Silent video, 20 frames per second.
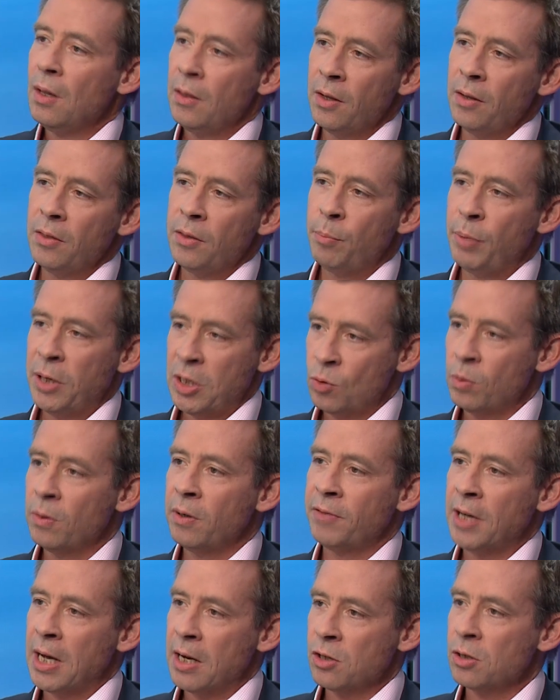The, the best way
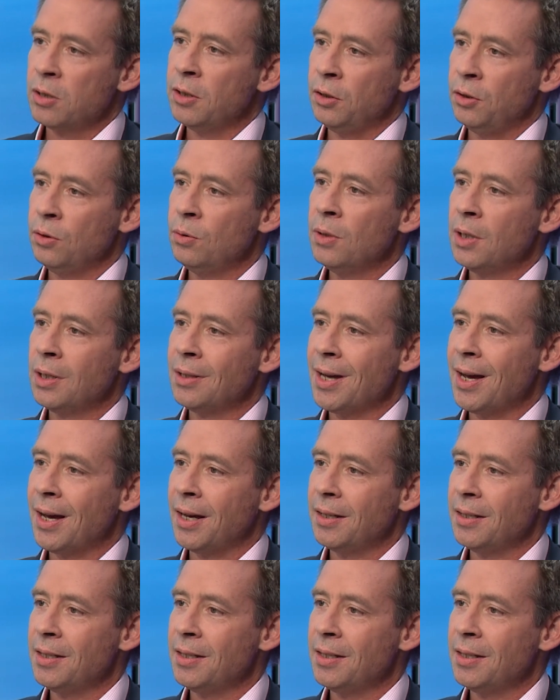of actually doing that